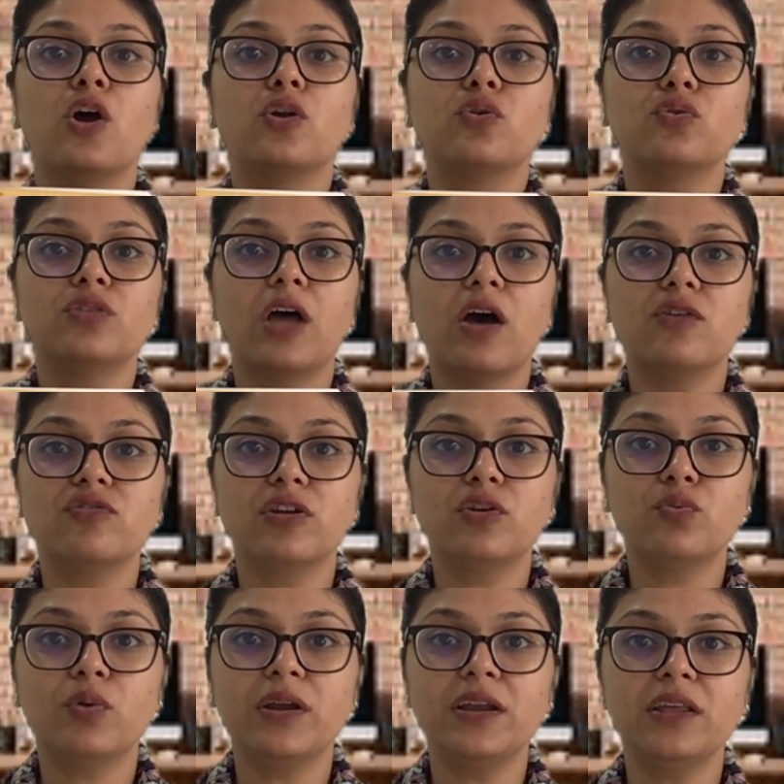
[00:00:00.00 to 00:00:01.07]

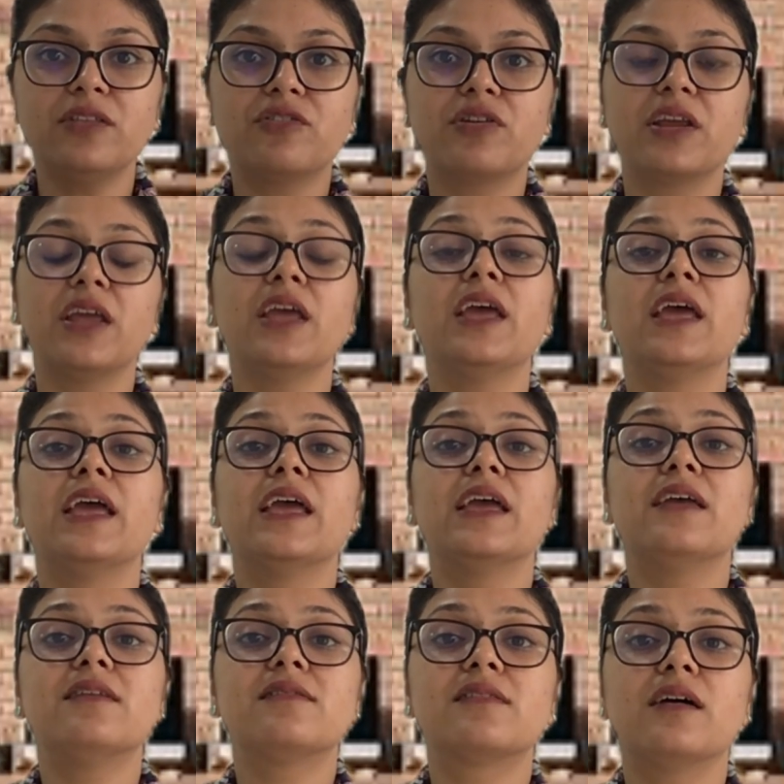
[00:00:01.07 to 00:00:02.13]
2023
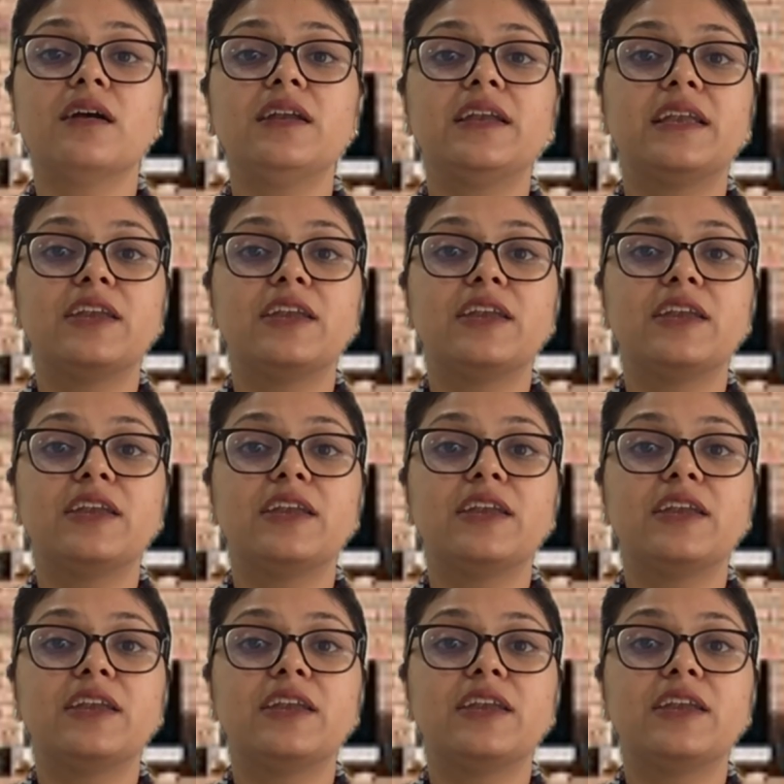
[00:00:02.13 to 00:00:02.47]
is the